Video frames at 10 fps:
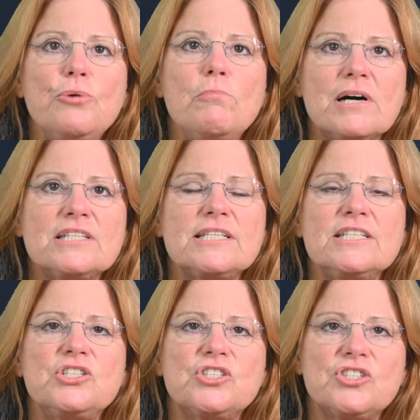must
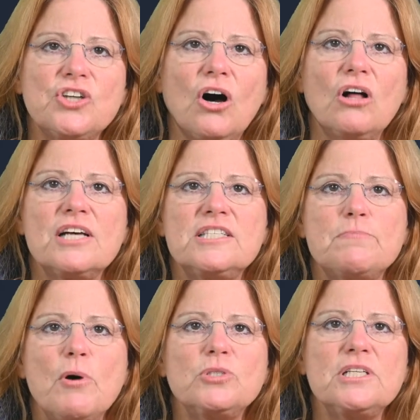install a
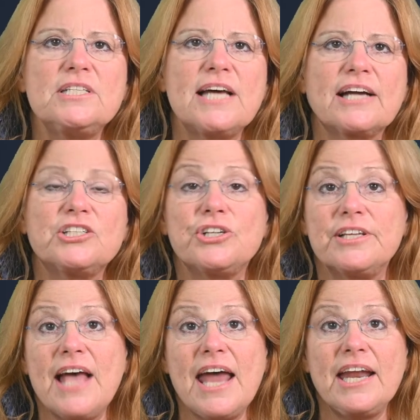smoke detector
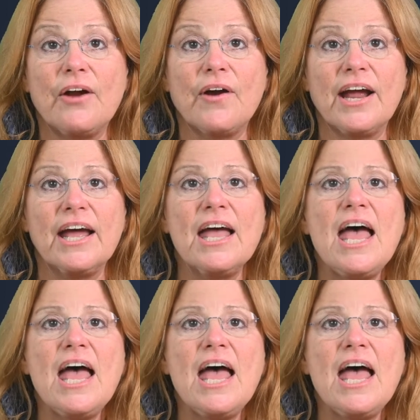in that area.